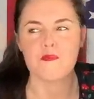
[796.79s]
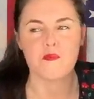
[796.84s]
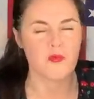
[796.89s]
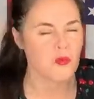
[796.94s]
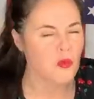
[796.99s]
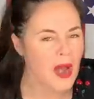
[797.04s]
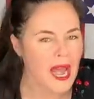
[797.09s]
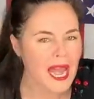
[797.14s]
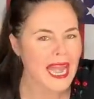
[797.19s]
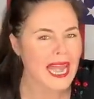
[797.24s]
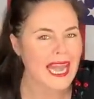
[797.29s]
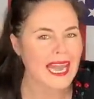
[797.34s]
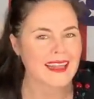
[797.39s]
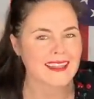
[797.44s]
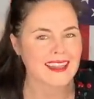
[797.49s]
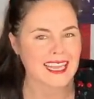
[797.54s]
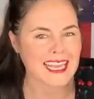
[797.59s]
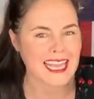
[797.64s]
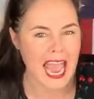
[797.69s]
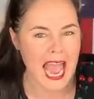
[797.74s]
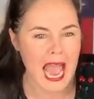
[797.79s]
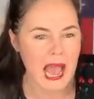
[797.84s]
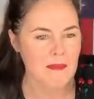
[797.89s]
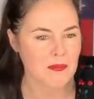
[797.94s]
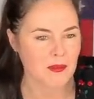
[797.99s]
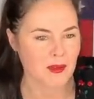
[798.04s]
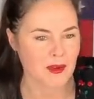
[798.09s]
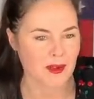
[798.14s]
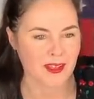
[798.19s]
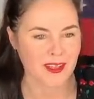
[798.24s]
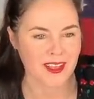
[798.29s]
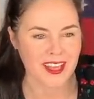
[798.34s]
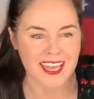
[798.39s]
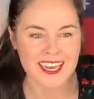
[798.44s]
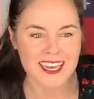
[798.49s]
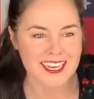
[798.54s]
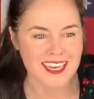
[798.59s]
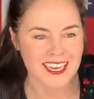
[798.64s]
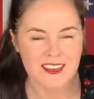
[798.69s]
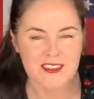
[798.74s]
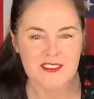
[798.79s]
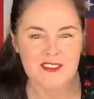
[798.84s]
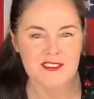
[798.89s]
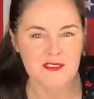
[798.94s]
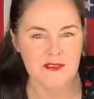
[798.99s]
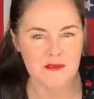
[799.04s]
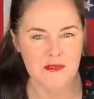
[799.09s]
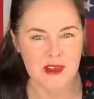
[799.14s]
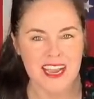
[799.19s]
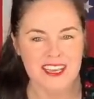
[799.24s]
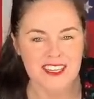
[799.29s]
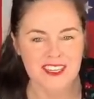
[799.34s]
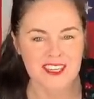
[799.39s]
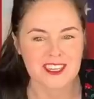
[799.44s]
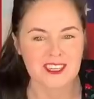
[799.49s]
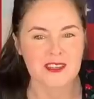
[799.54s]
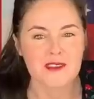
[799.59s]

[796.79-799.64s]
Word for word: raiding the Capitol in an insurrection.